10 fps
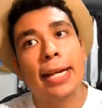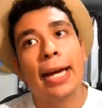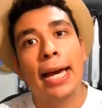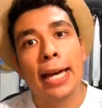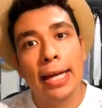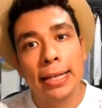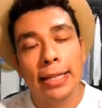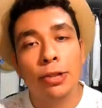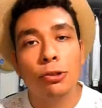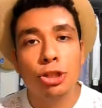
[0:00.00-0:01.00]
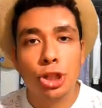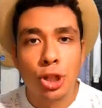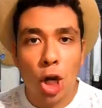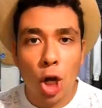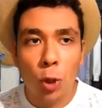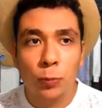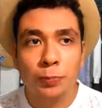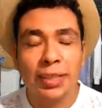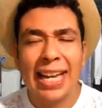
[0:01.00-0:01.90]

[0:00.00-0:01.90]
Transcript: Kelly Coutron.